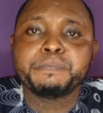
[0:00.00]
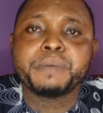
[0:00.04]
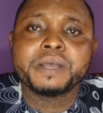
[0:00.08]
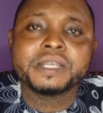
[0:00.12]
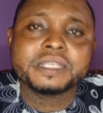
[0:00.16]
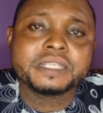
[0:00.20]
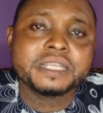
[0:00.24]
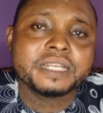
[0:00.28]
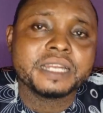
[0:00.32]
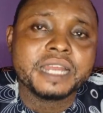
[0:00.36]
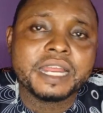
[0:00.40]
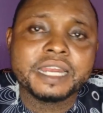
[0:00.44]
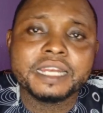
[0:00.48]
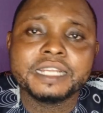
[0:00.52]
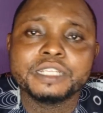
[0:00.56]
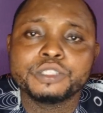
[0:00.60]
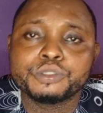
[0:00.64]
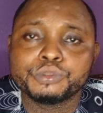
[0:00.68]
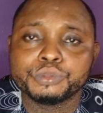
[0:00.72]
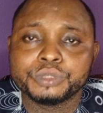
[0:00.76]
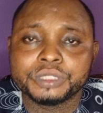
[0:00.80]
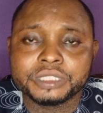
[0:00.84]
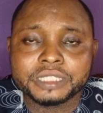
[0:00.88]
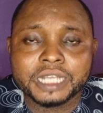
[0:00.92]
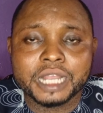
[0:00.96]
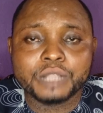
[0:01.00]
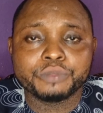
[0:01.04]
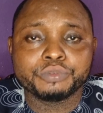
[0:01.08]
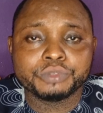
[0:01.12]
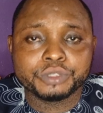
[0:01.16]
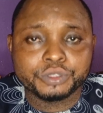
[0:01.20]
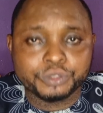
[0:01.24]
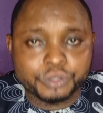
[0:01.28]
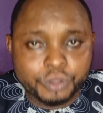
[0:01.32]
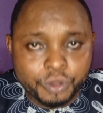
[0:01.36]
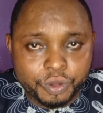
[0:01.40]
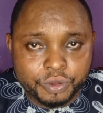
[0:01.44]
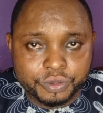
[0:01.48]
personally to chat
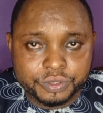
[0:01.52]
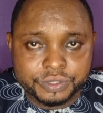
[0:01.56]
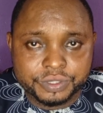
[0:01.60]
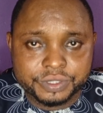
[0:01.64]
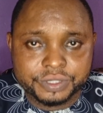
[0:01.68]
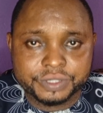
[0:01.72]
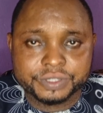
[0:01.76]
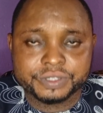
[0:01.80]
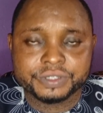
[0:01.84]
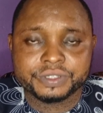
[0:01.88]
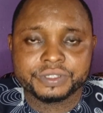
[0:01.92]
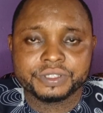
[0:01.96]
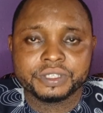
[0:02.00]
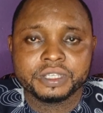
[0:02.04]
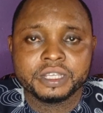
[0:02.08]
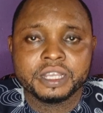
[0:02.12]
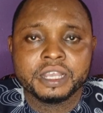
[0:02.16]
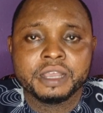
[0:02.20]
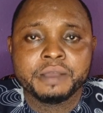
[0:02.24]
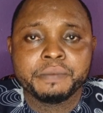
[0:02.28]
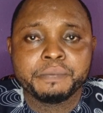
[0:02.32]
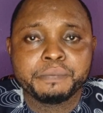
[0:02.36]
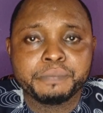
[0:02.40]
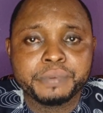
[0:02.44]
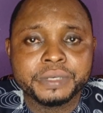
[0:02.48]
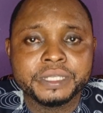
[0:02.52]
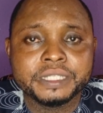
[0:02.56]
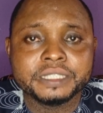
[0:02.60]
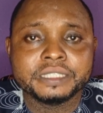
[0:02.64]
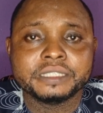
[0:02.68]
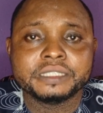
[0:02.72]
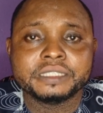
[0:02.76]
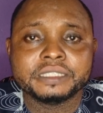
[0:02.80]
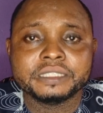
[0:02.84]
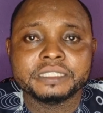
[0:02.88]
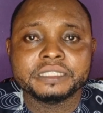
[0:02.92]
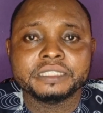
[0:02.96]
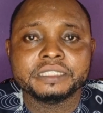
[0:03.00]
with us,
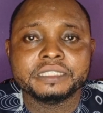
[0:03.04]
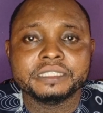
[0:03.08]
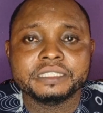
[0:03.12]
please